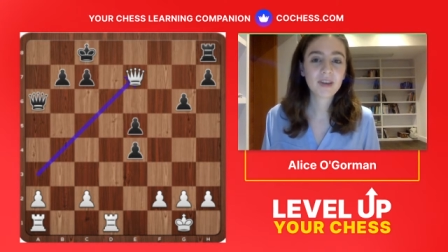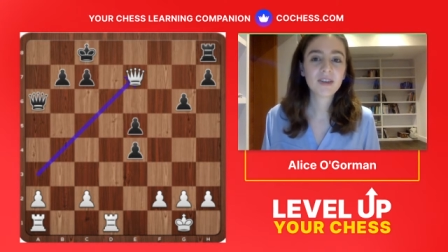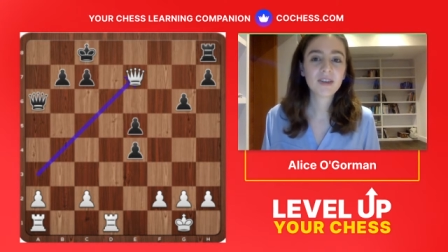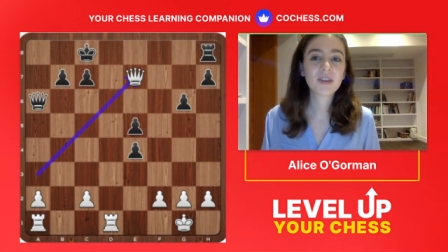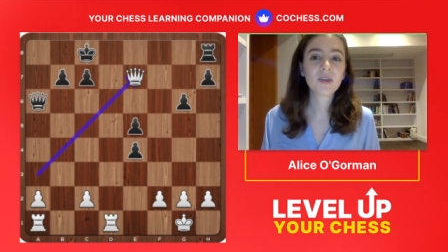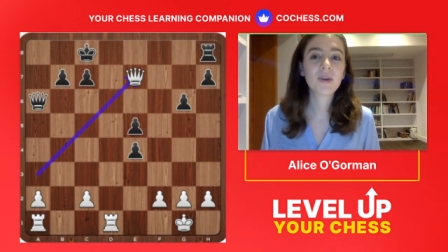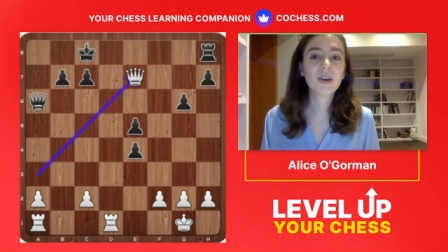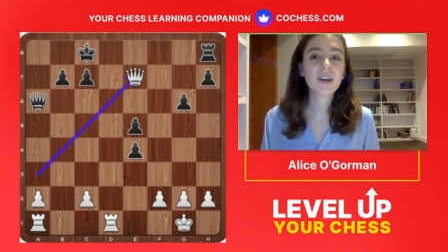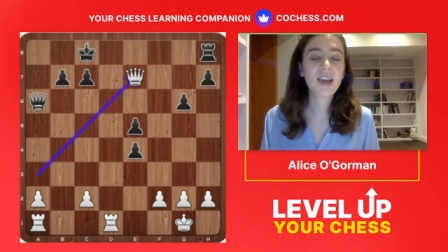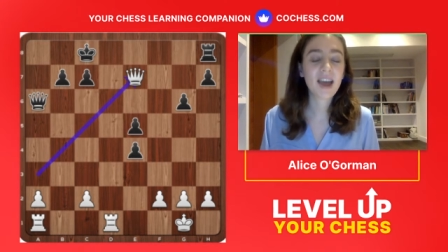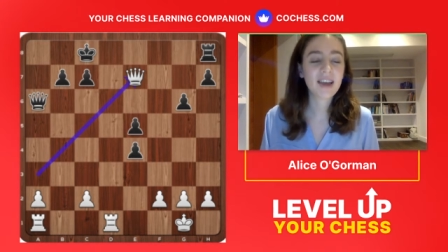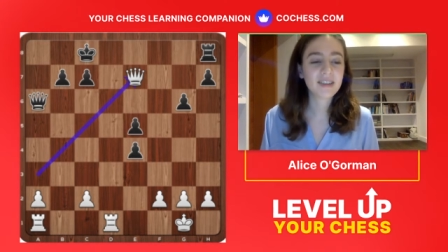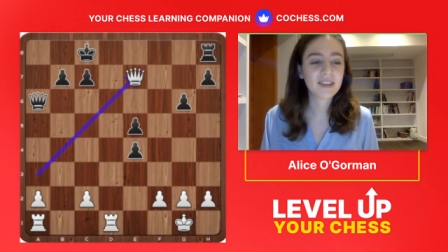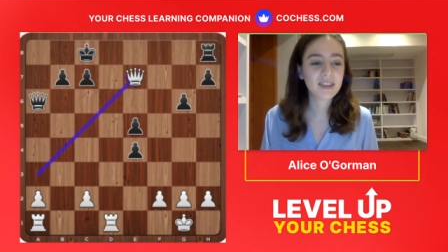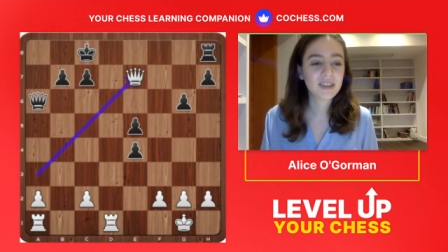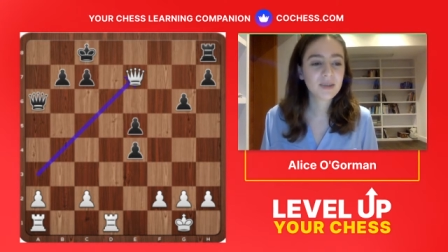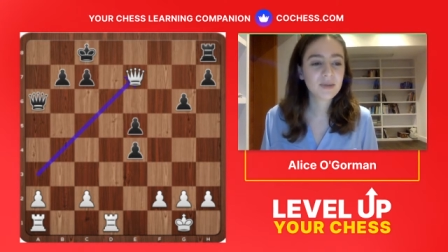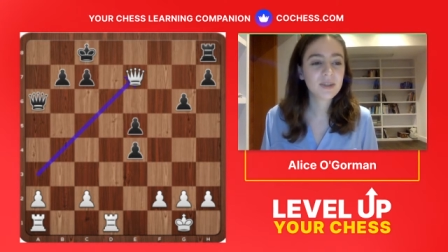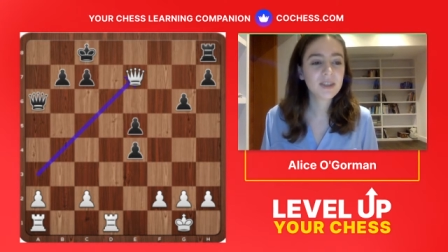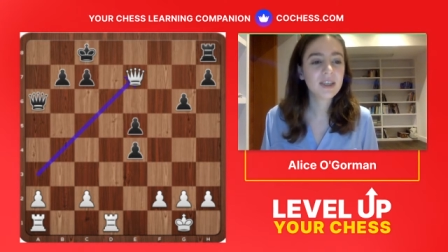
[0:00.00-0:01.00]
So yeah,
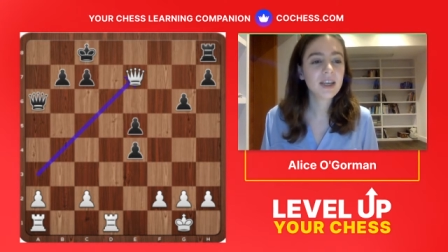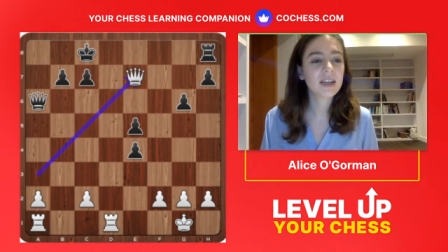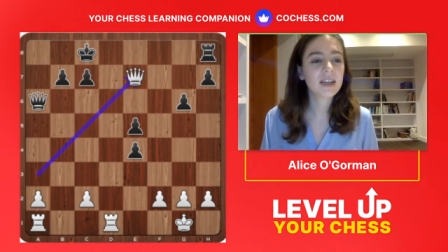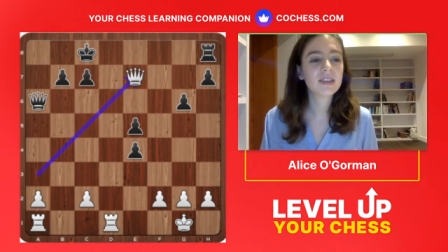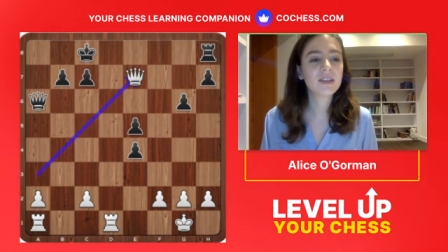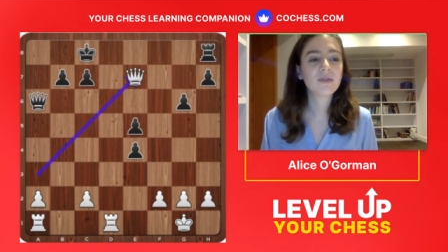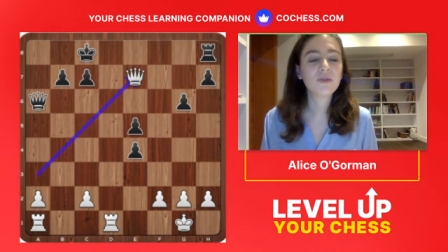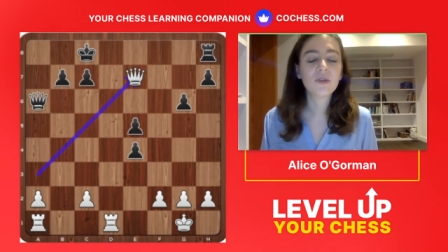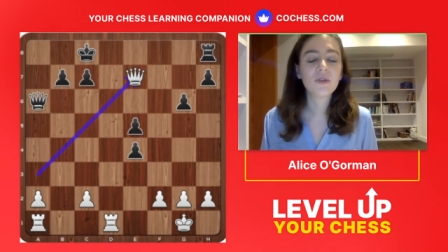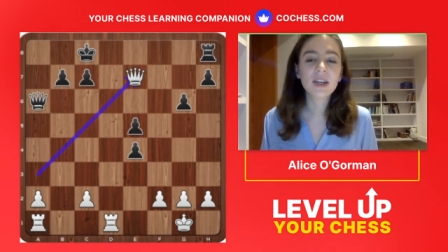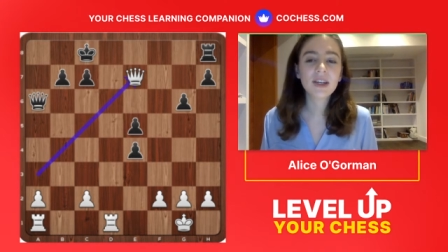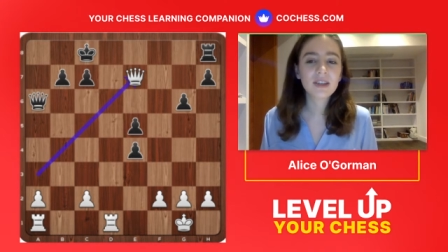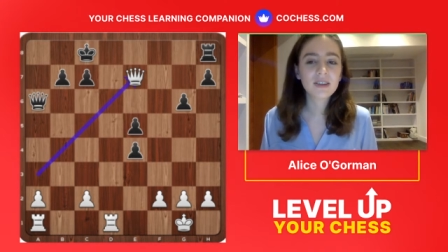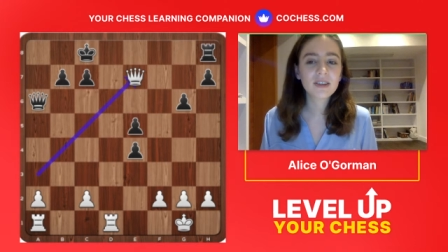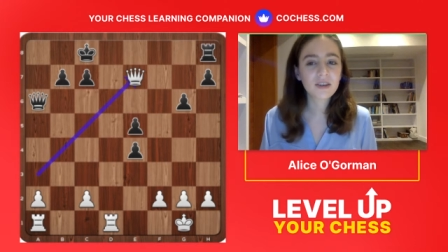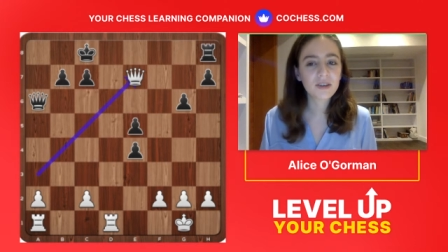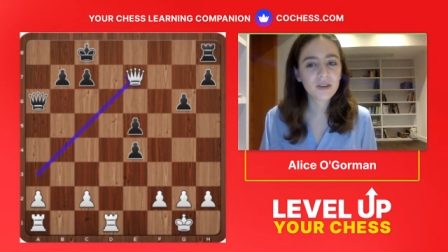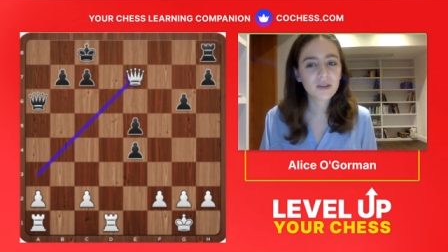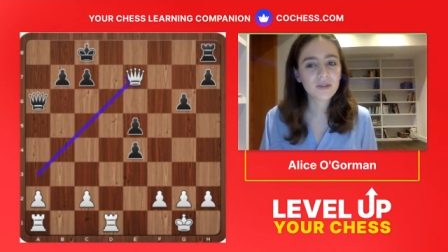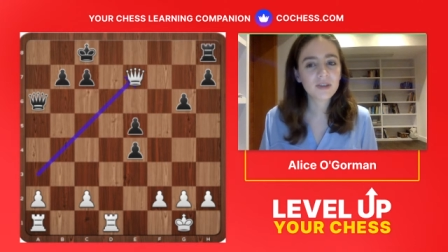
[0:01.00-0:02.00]
as someone said, it's avoiding
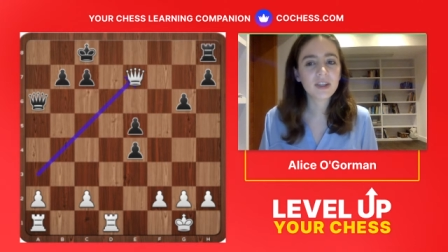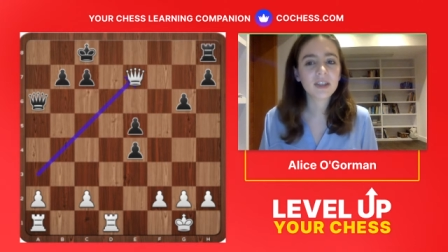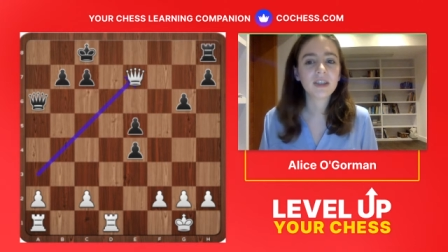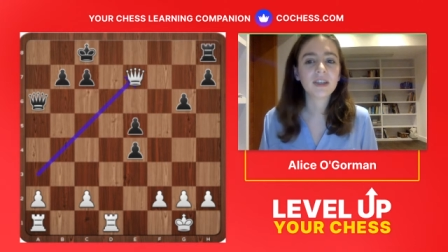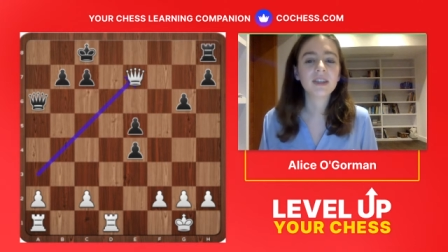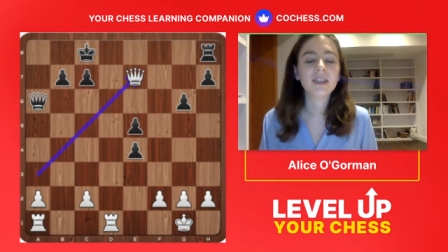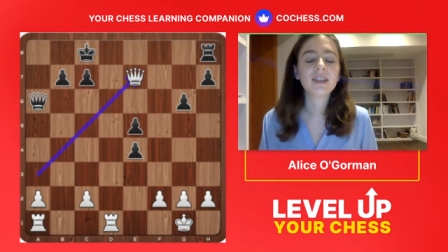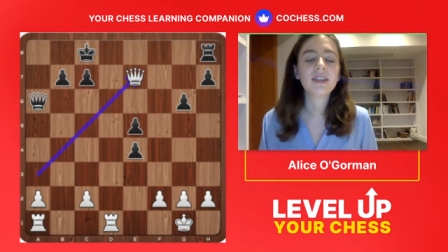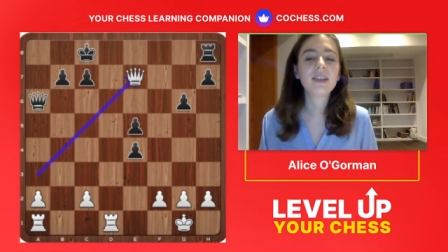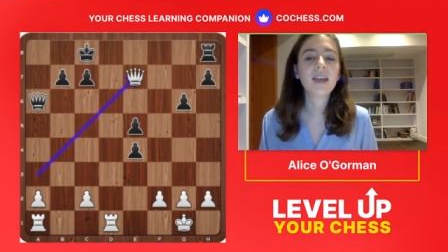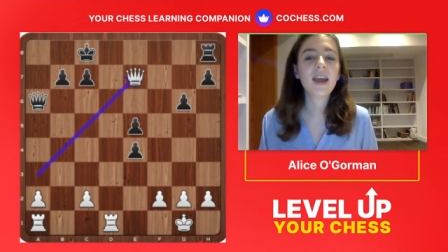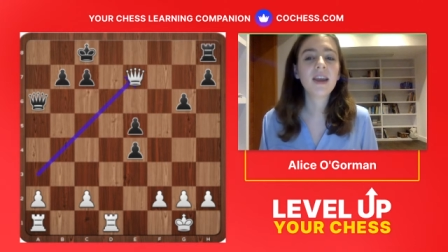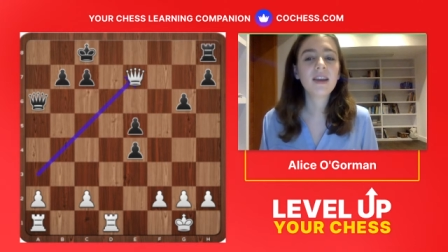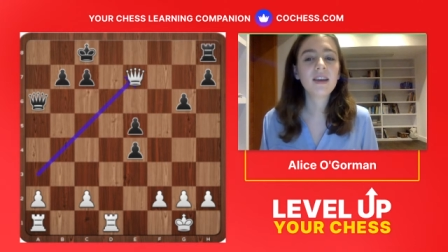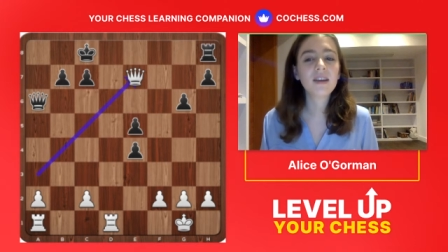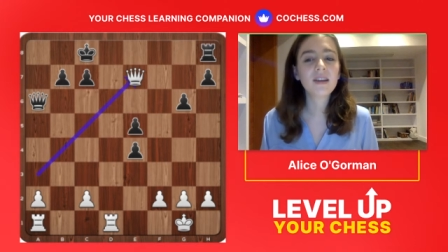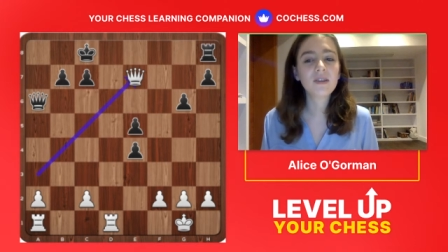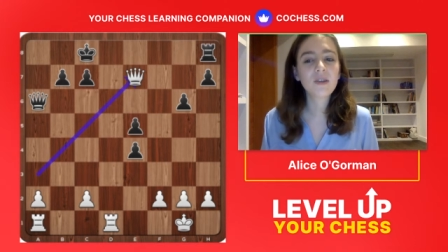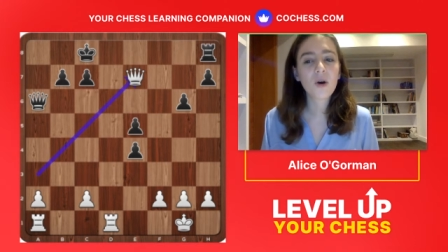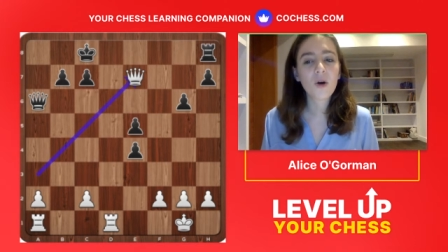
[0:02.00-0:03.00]
tunnel vision, it's
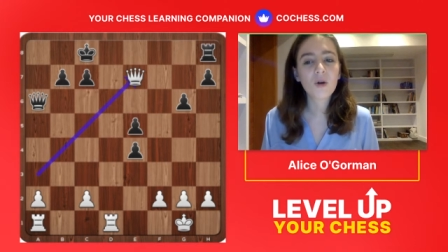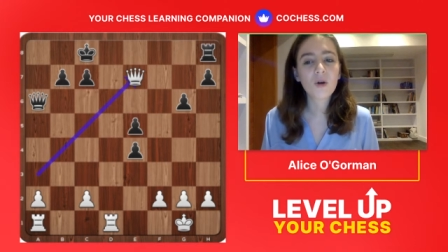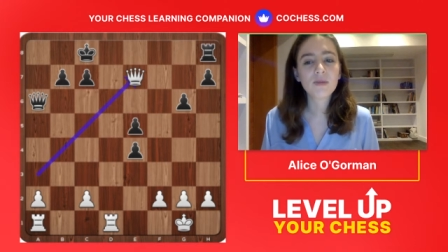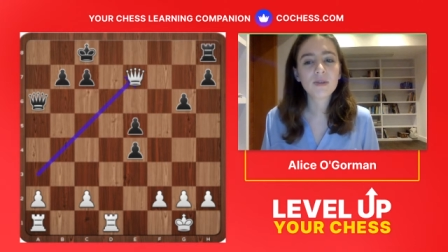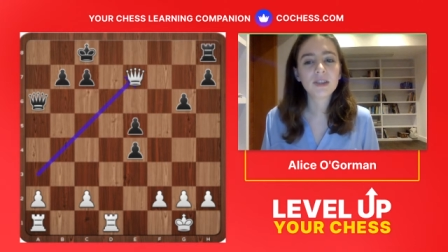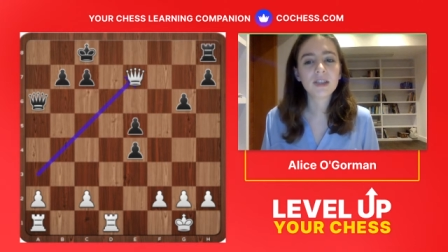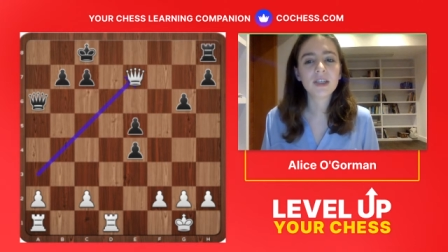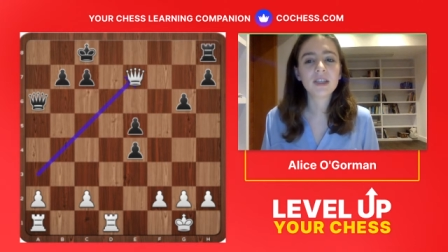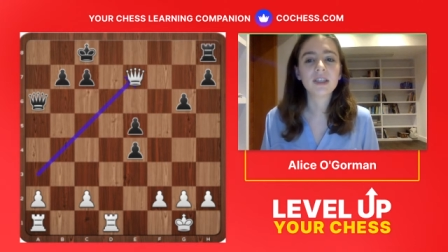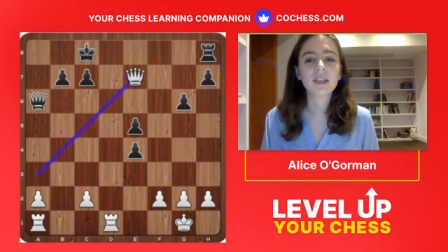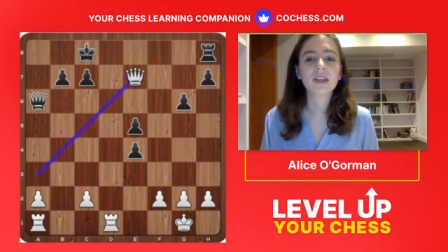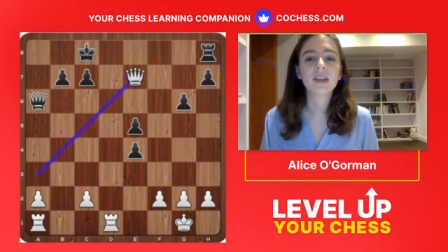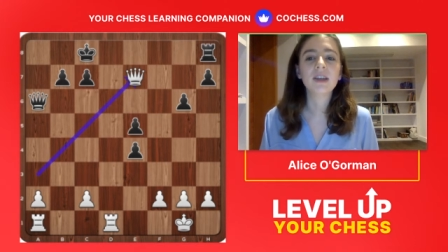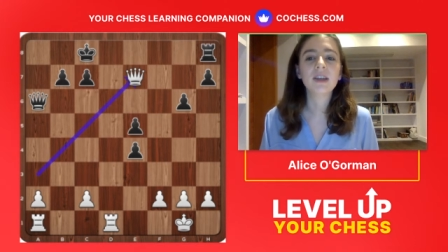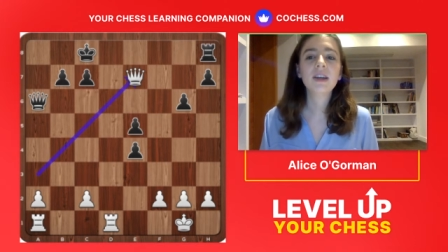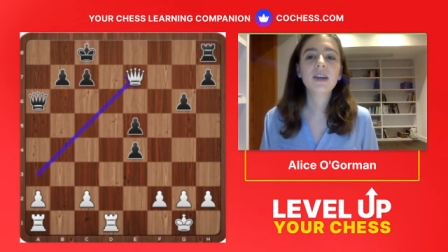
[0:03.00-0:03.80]
taking in the whole position.